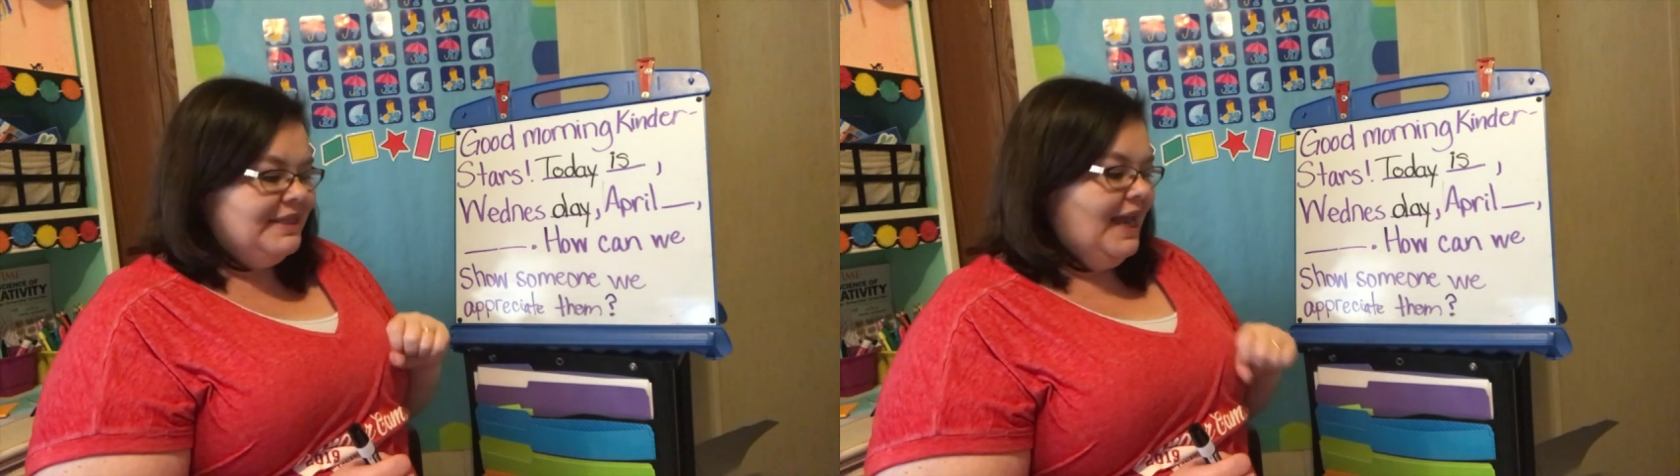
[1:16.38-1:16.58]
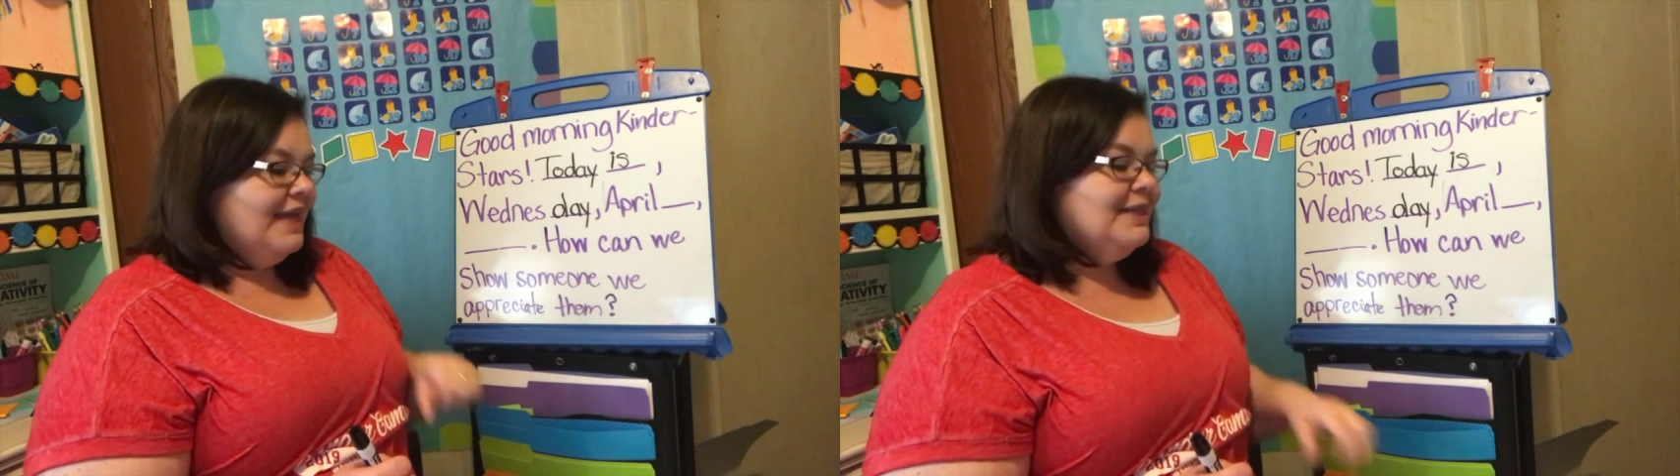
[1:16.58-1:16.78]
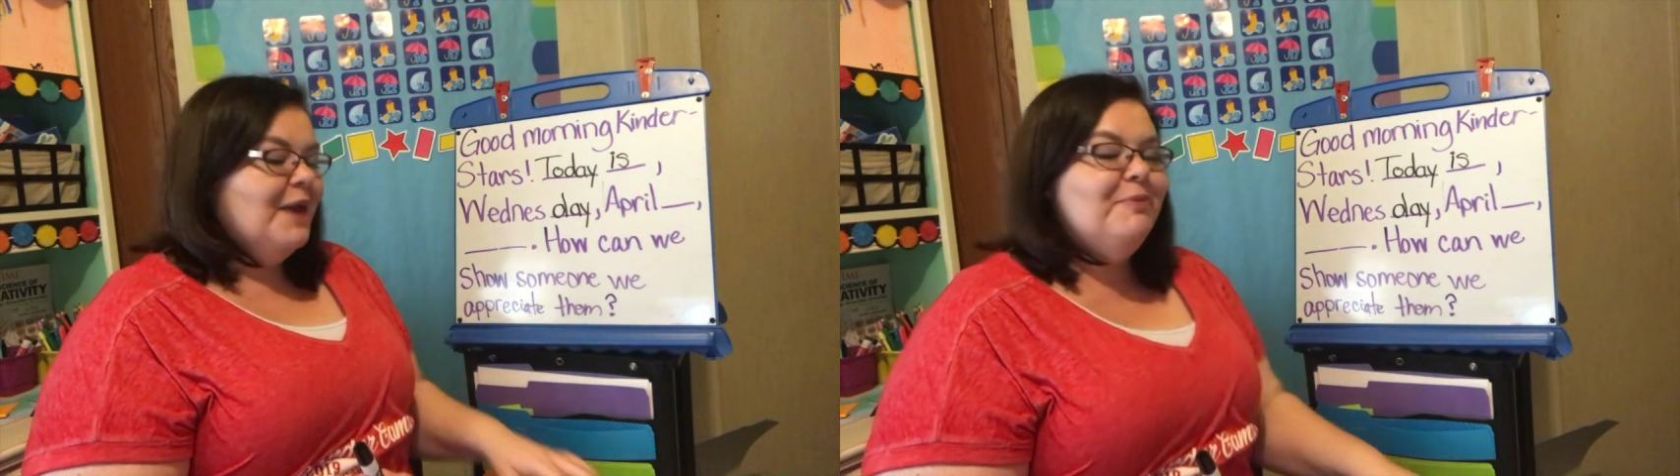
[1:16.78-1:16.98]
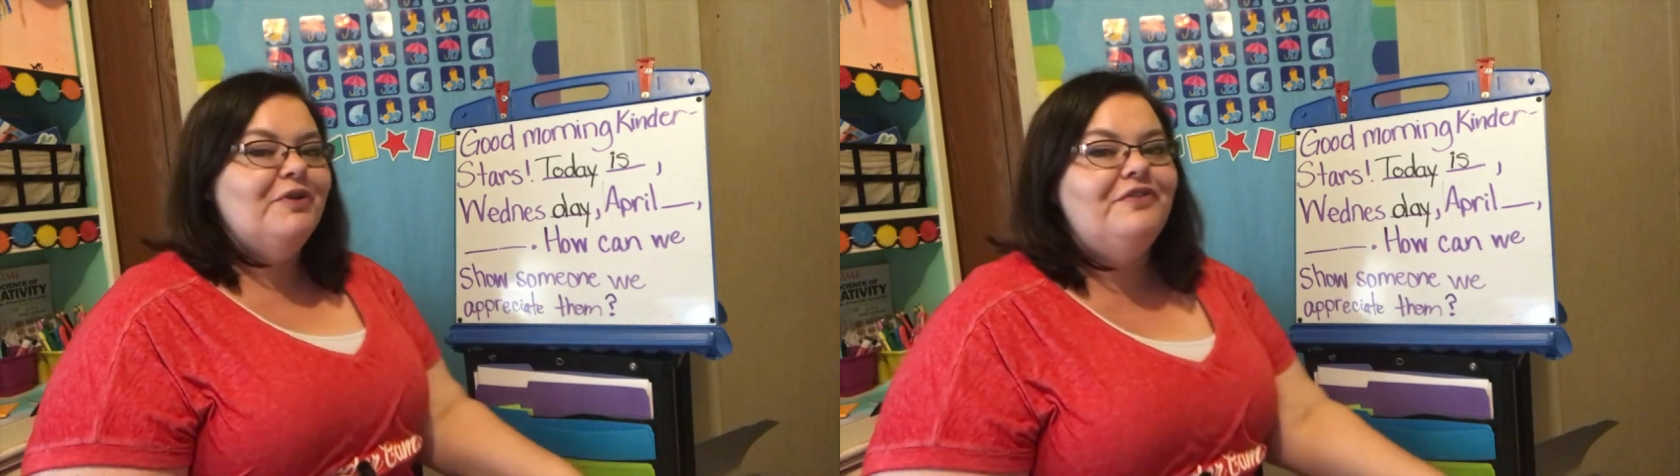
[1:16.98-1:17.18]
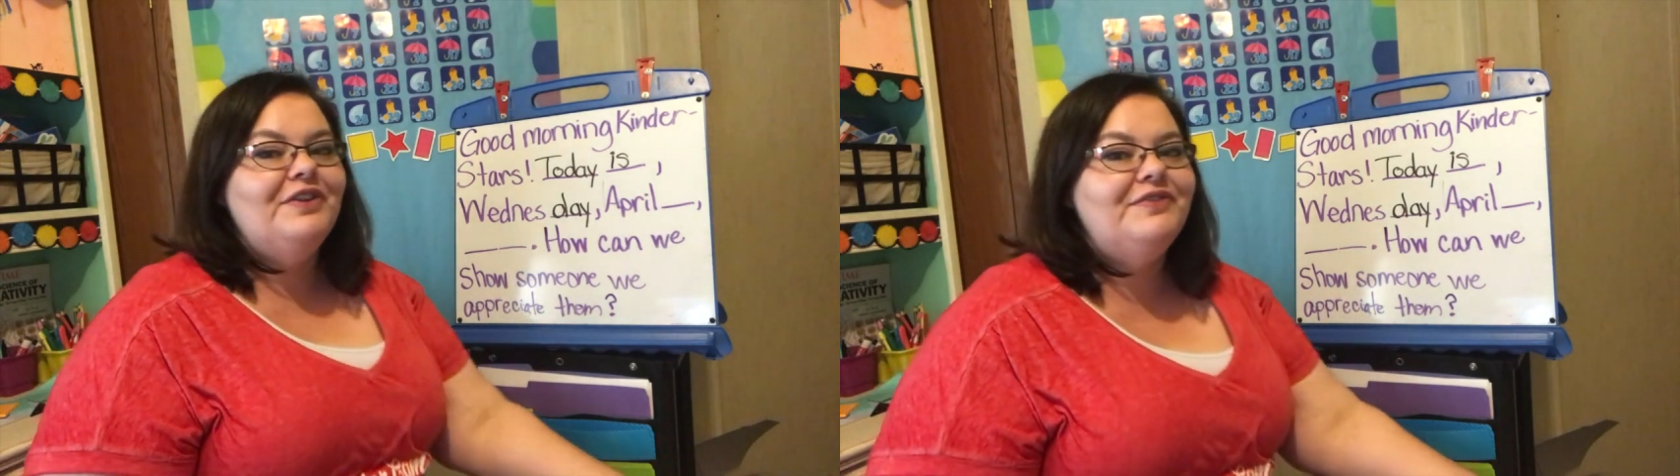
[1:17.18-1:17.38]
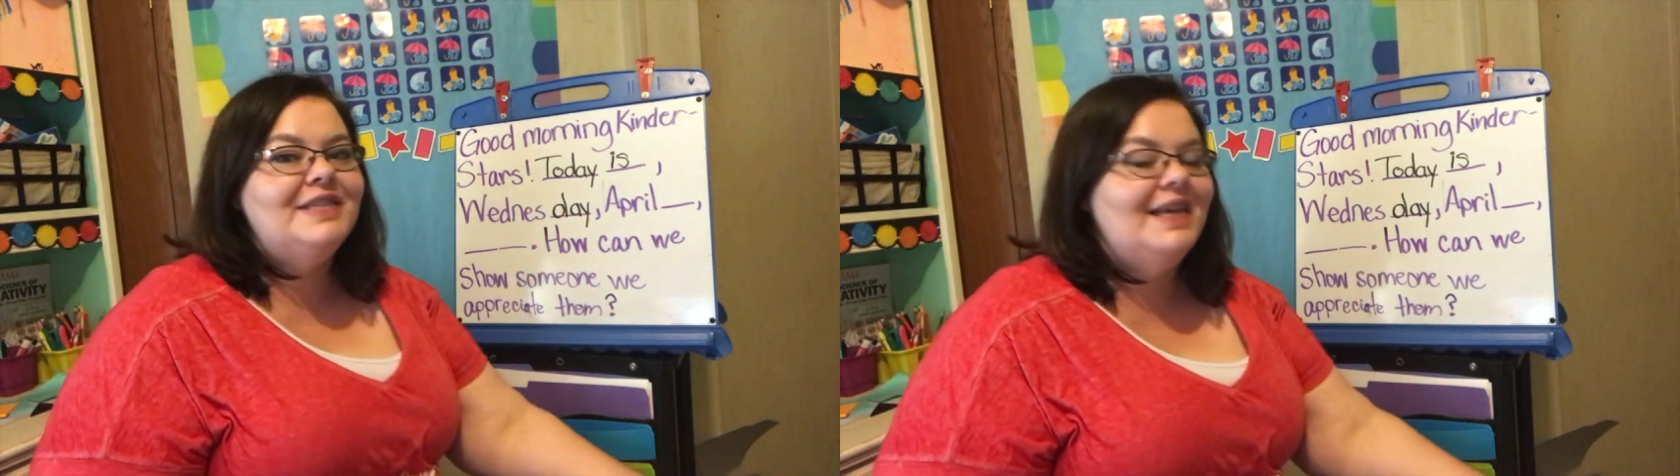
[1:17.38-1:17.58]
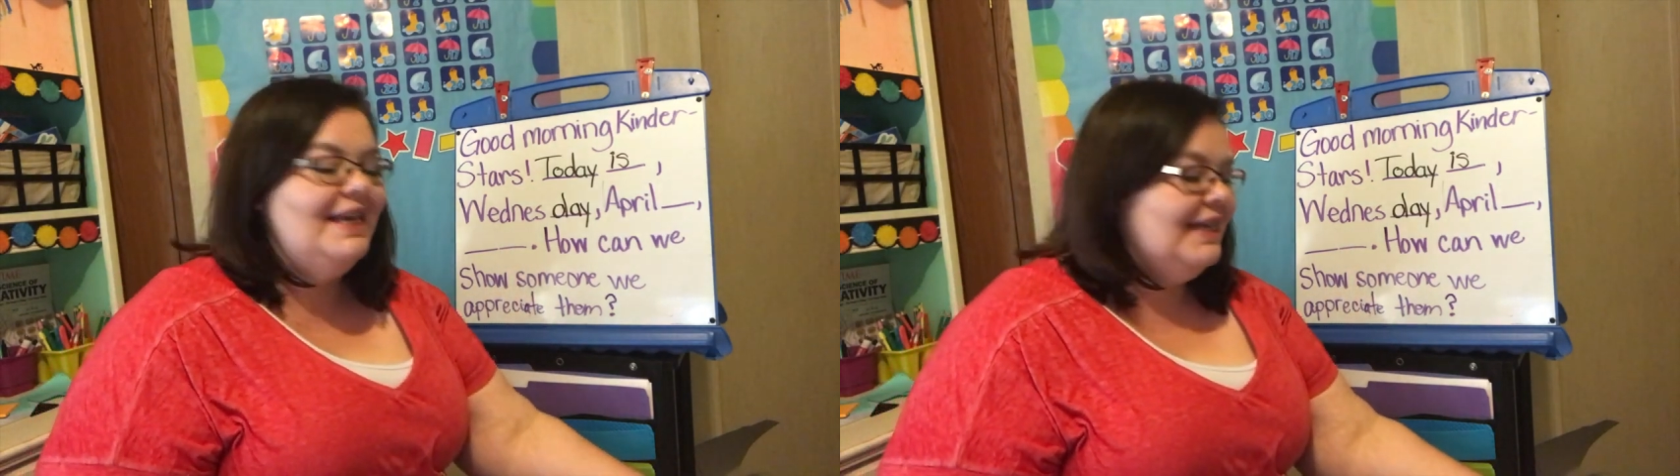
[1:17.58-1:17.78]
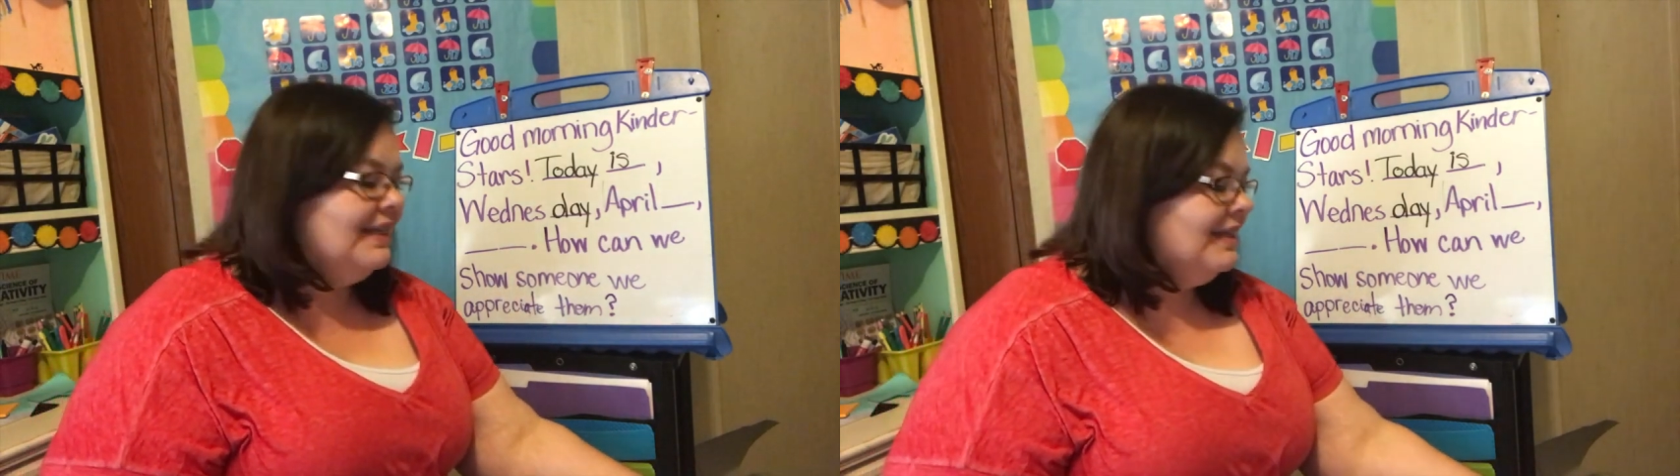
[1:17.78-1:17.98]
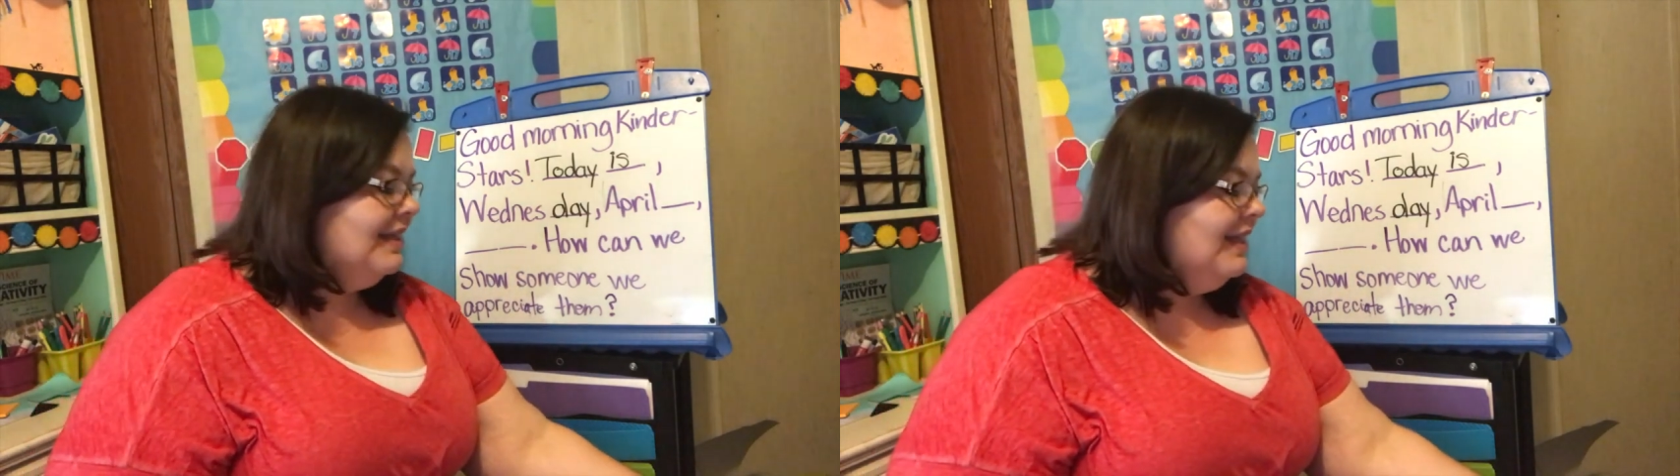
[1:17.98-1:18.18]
Today's April 15th.